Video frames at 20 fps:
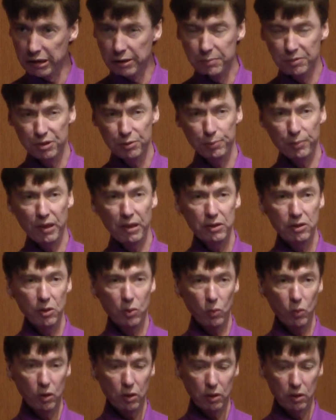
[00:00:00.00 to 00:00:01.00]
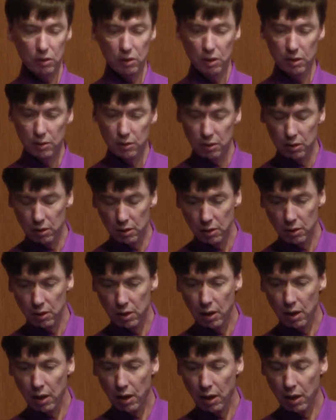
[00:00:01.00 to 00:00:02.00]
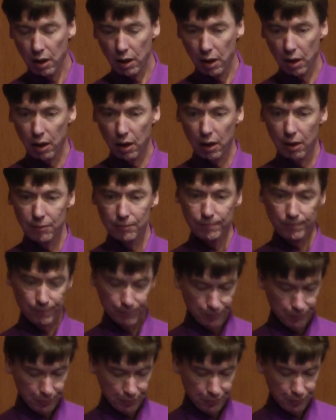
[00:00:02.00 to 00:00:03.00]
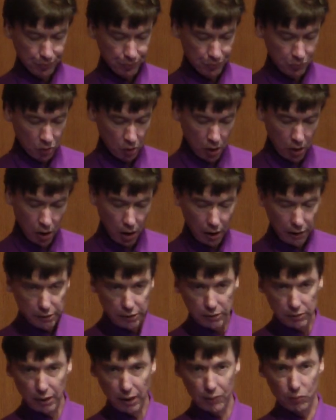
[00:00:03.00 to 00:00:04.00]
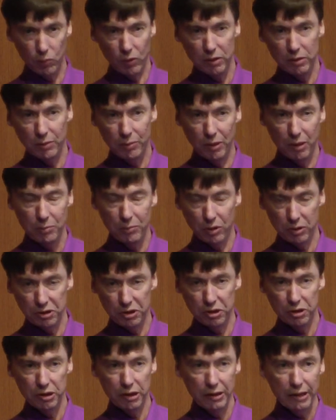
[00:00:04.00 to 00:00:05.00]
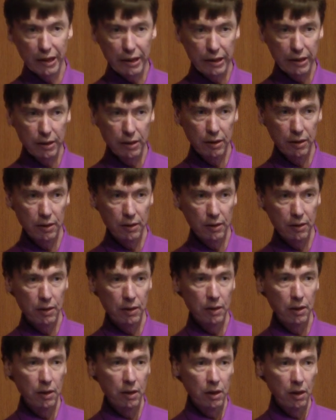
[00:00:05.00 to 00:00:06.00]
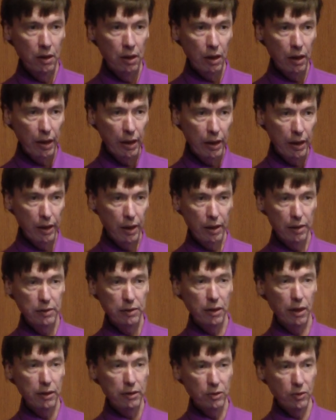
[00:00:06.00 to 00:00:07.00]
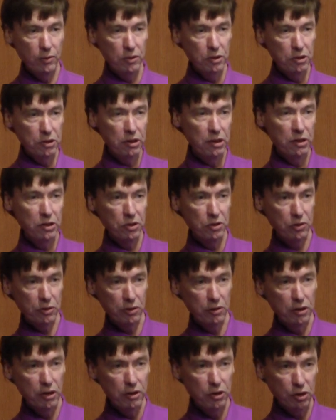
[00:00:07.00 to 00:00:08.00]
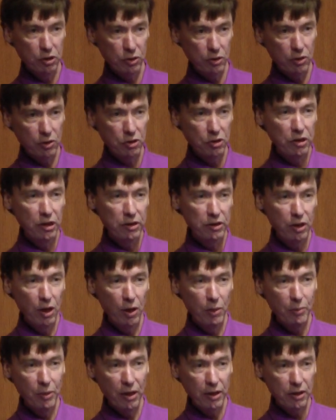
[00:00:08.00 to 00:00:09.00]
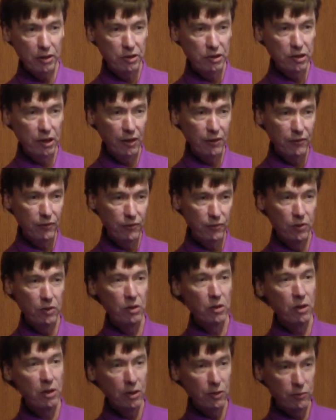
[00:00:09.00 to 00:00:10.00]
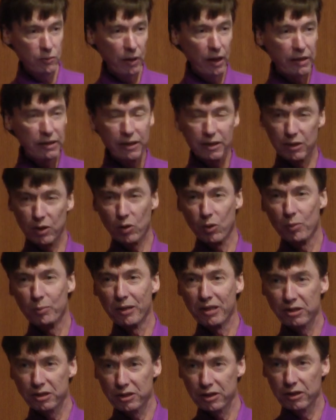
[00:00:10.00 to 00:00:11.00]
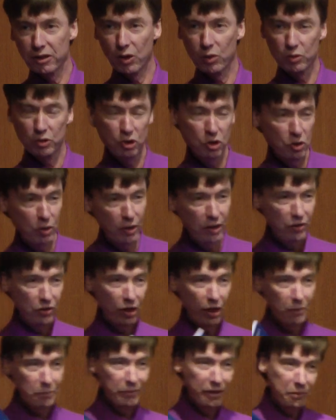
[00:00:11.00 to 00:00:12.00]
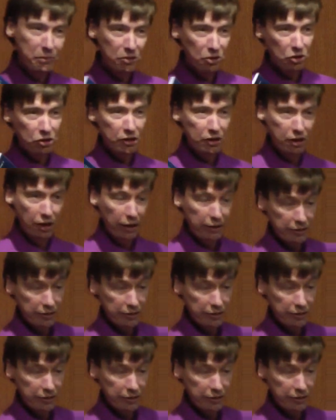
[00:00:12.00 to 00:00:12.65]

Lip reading: keep spreading the word. I do have one of my books today, and I noticed this girl sitting all by herself writing a whole bunch of notes, so I thought maybe she'd